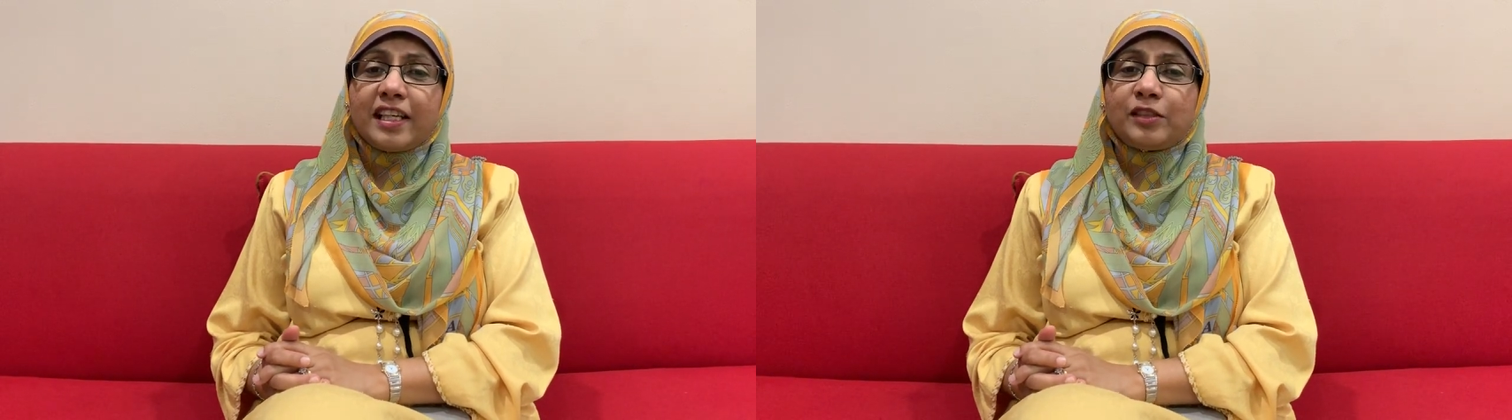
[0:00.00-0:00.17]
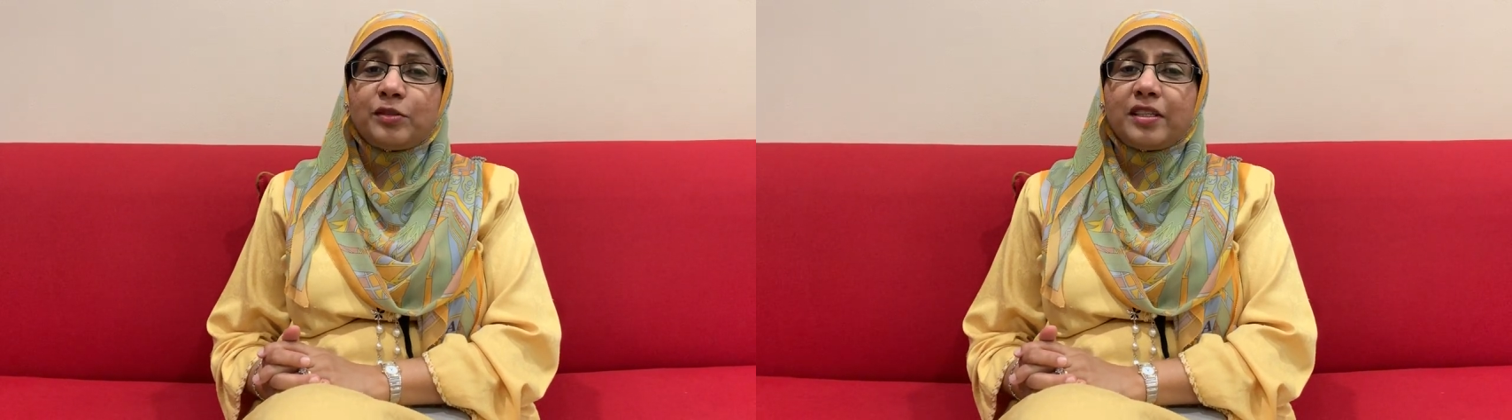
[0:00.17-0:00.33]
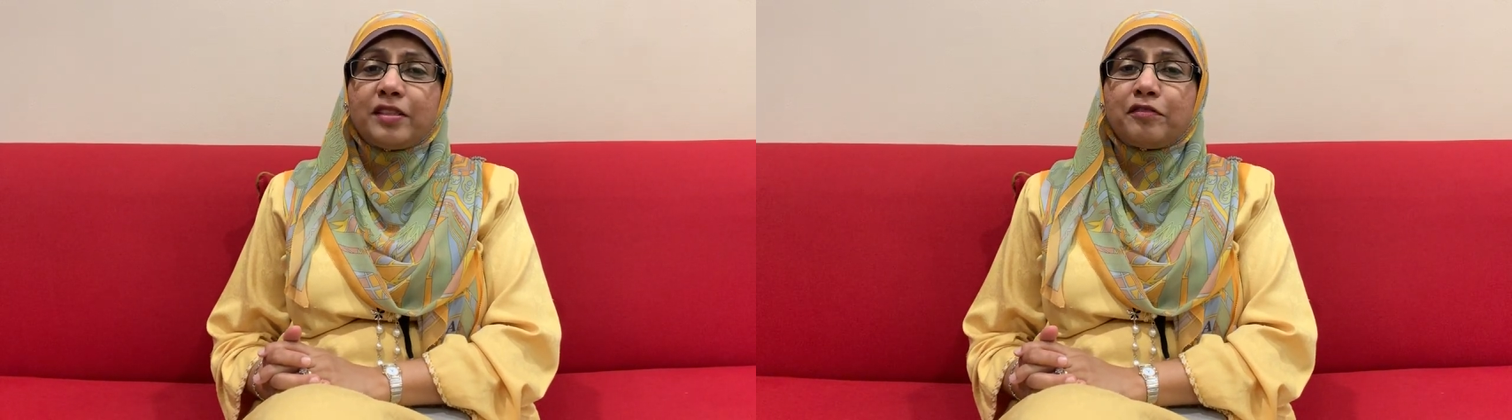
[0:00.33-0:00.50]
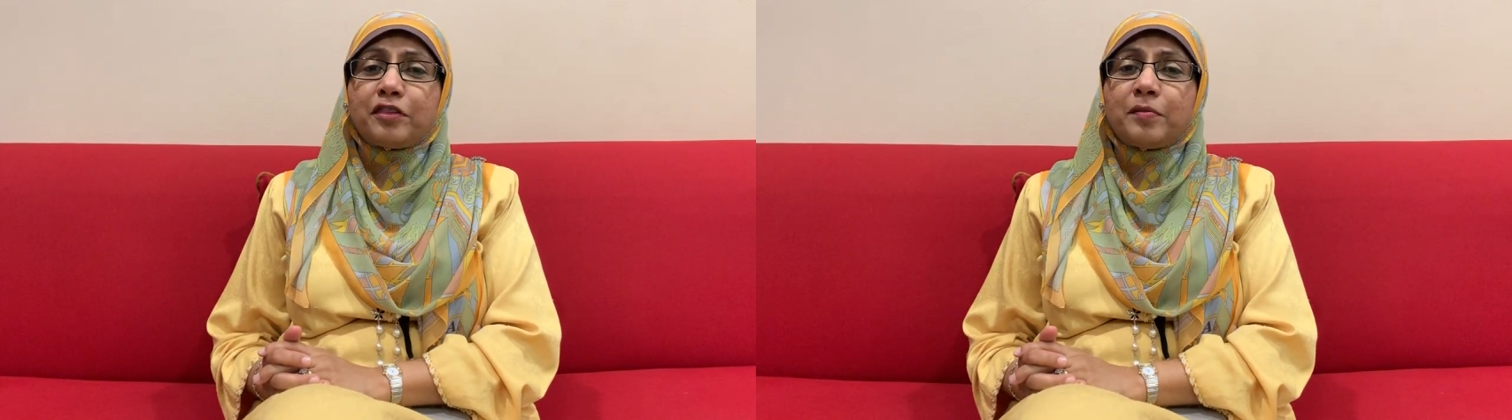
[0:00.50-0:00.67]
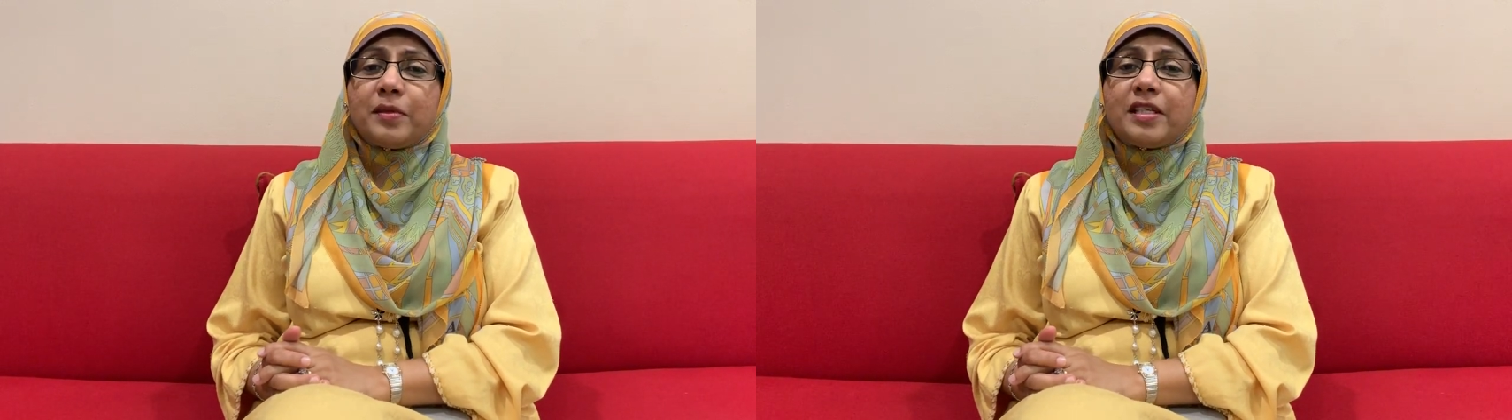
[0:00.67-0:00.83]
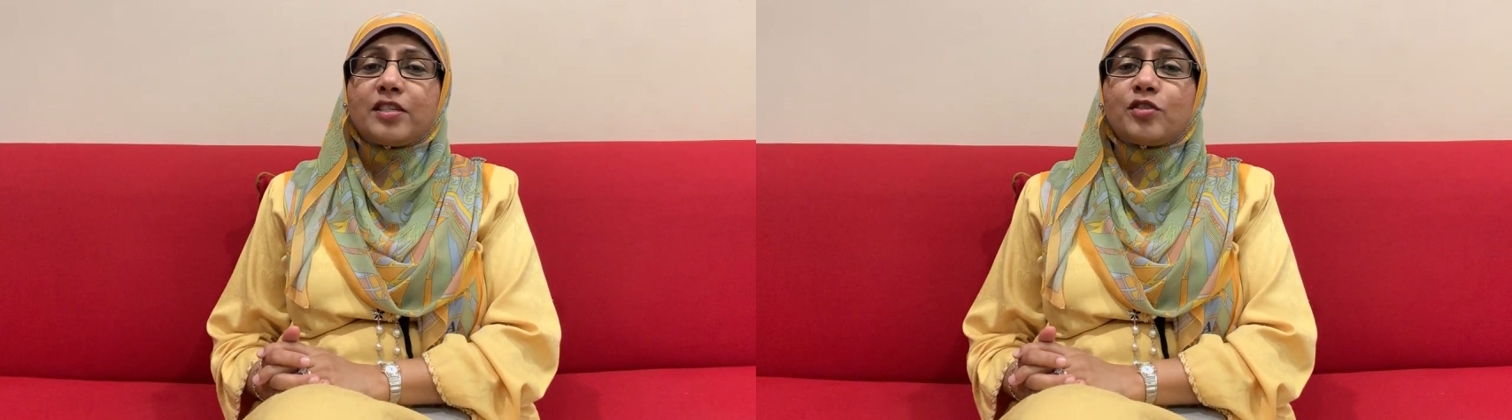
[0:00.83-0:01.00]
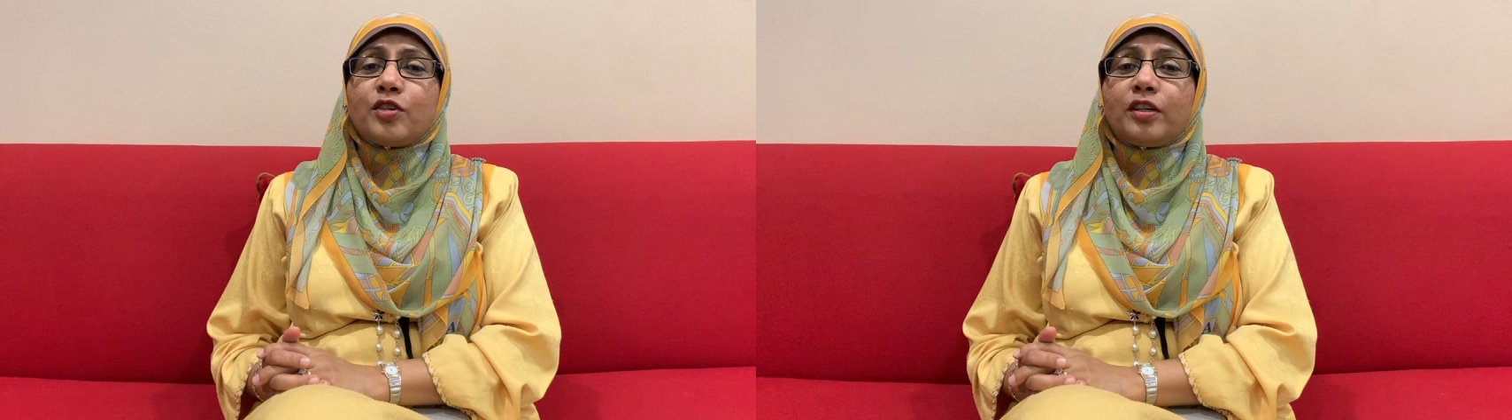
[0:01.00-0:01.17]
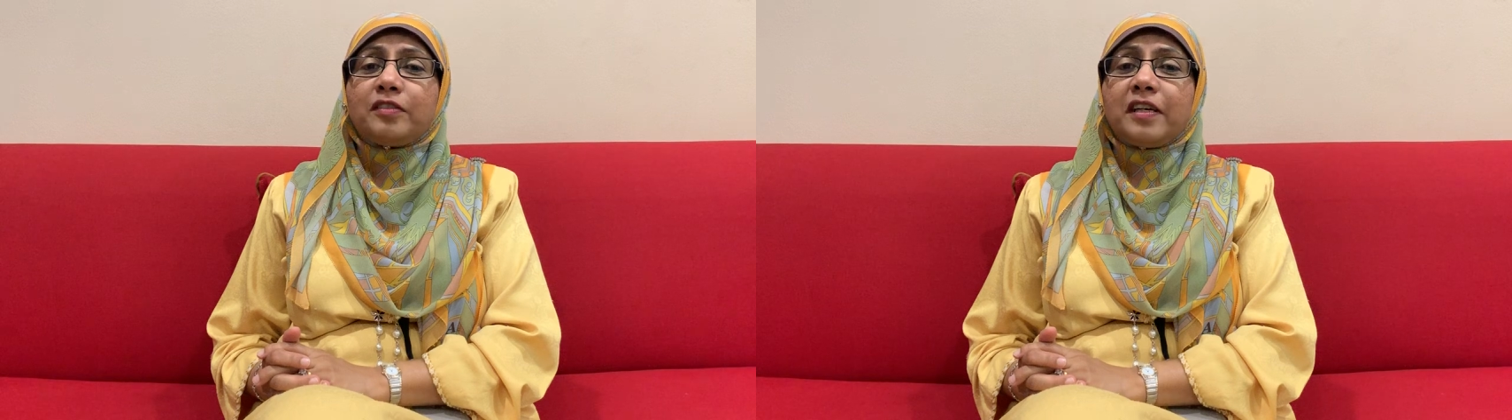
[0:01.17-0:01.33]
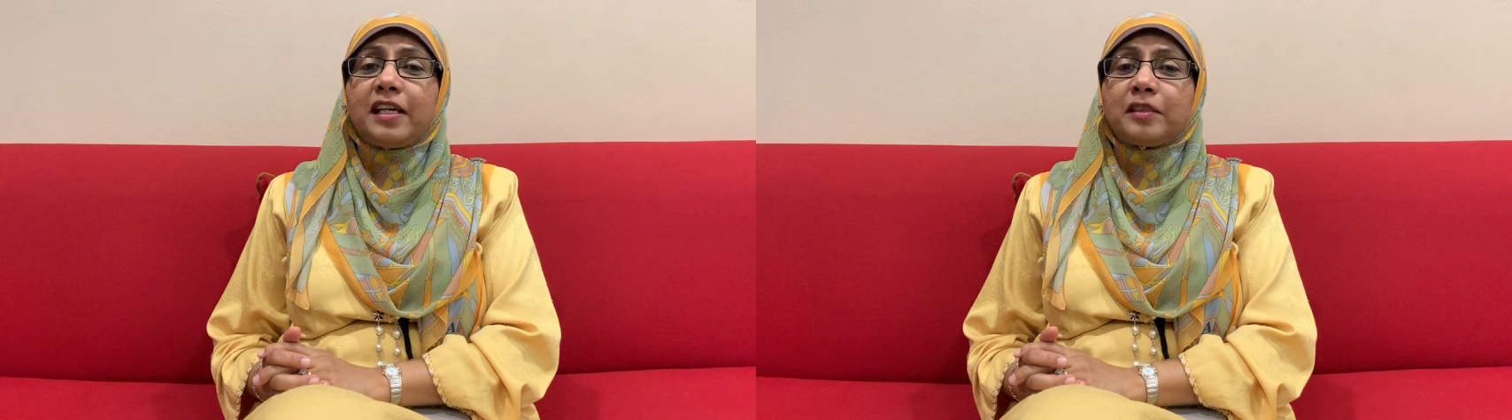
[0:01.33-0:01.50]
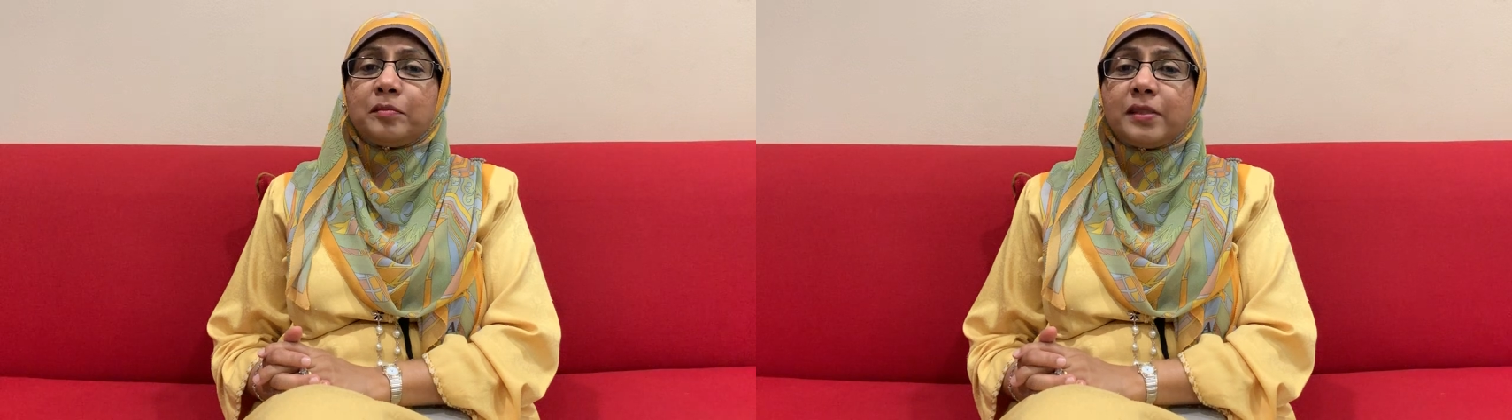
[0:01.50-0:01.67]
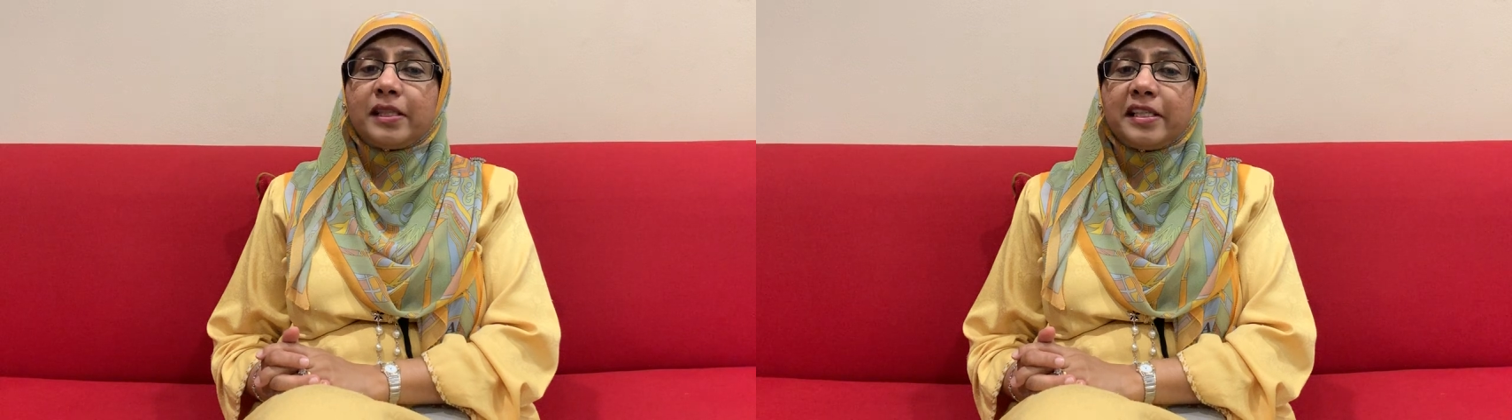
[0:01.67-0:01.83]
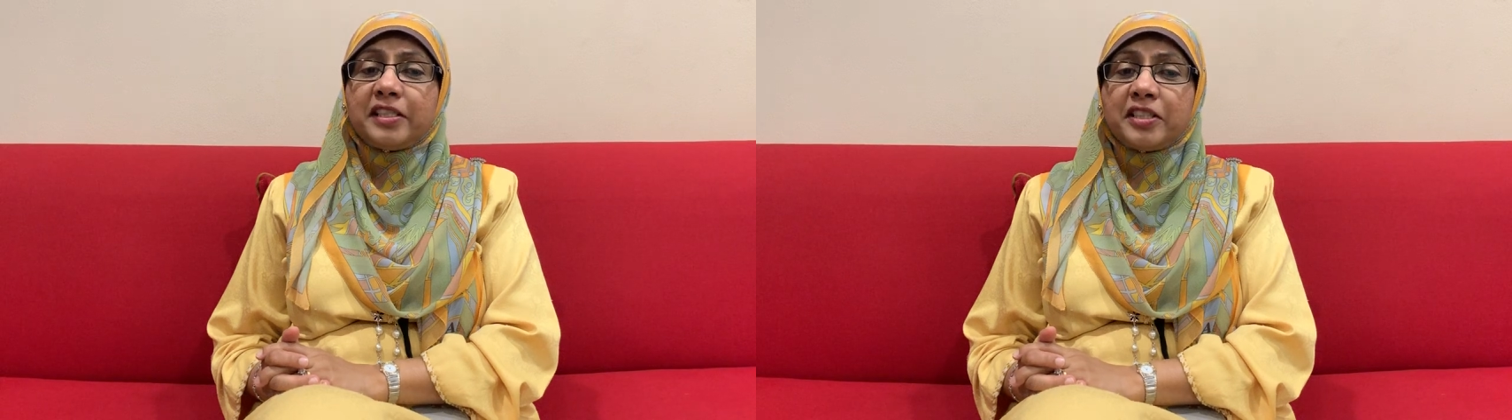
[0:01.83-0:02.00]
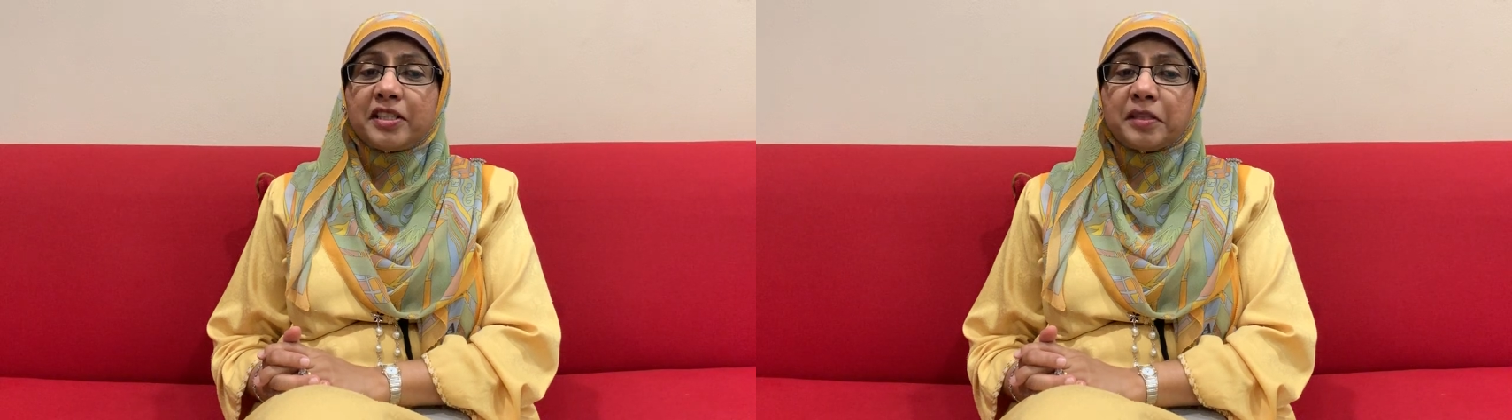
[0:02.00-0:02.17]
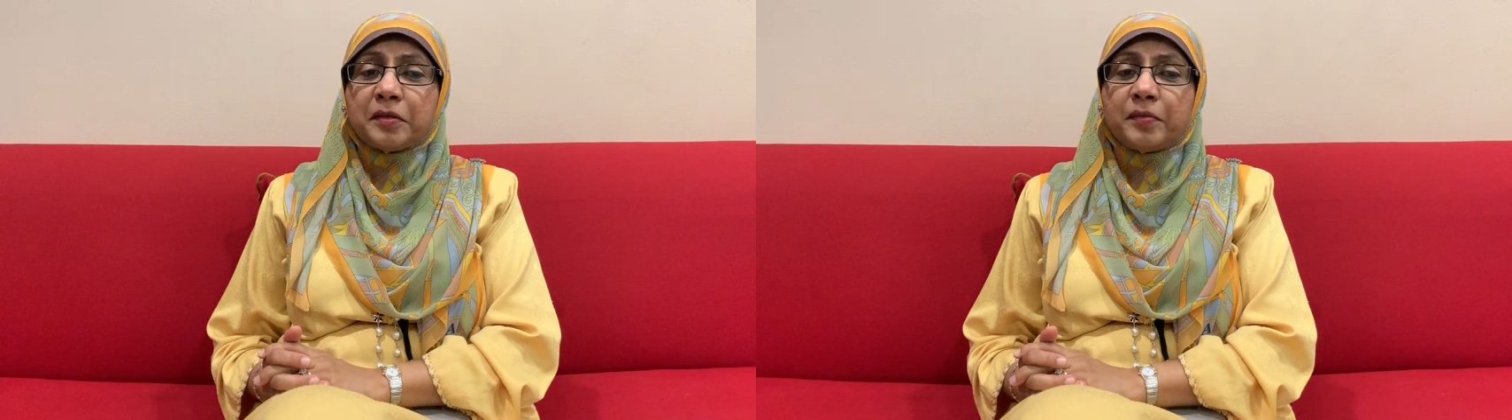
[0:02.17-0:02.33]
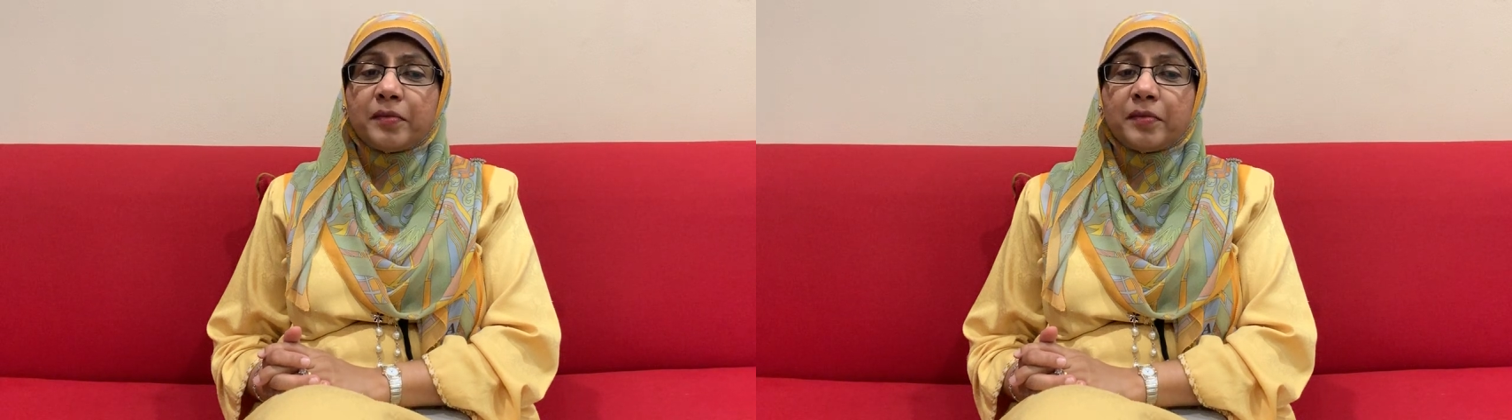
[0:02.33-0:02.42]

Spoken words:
Allaudin from Ministry of Health Malaysia.